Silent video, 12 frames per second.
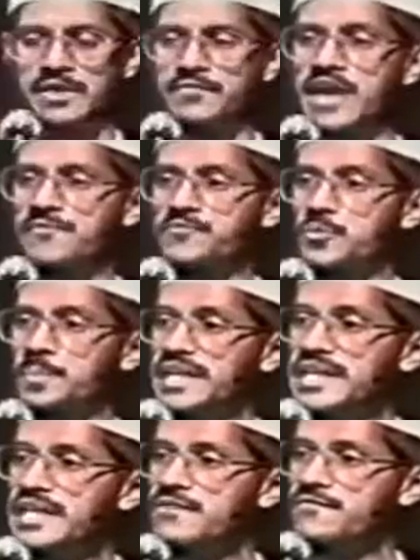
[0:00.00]
We have to
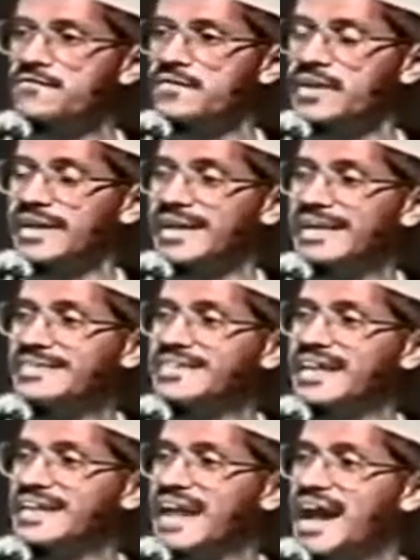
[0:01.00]
believe in
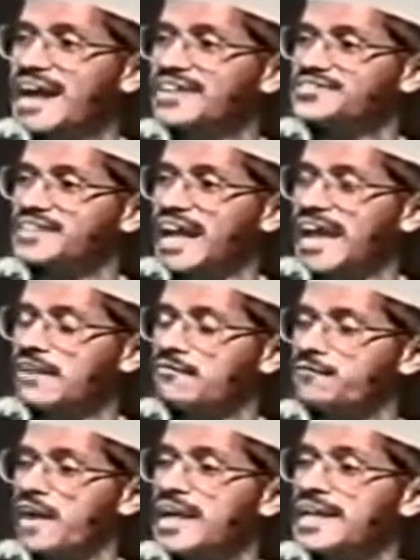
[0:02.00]
the last and
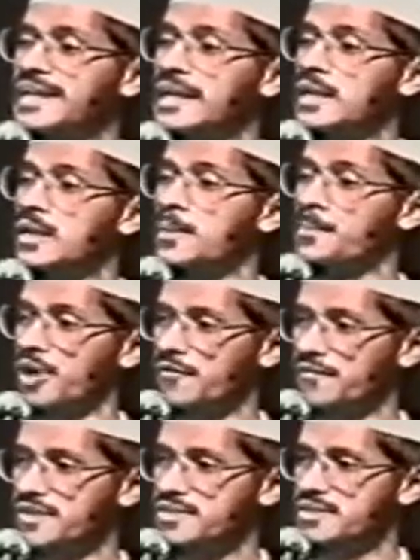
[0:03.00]
final
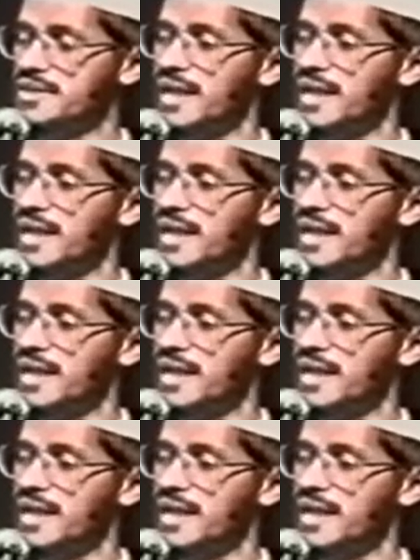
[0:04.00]
prophet